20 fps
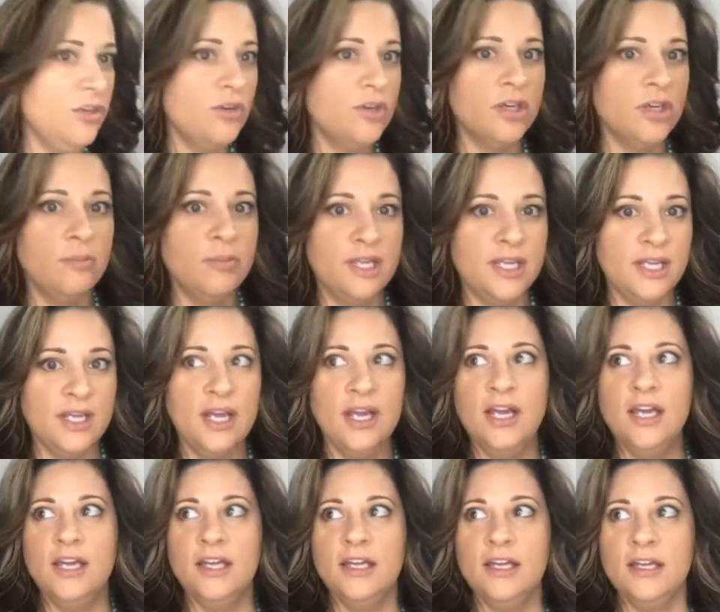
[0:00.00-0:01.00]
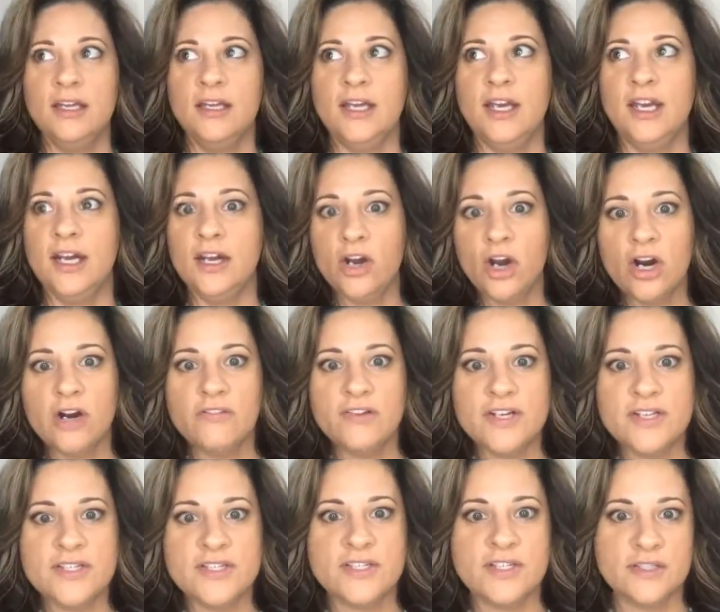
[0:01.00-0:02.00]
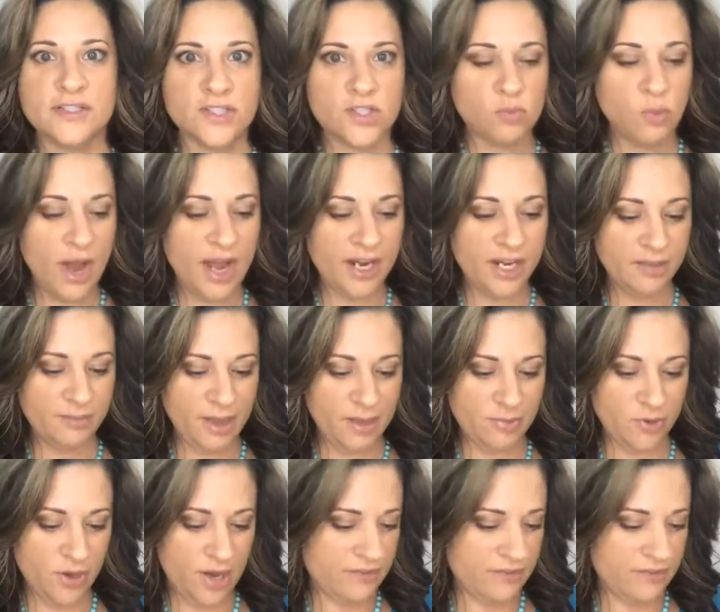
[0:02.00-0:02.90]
you could be getting nervous and sweating, maybe you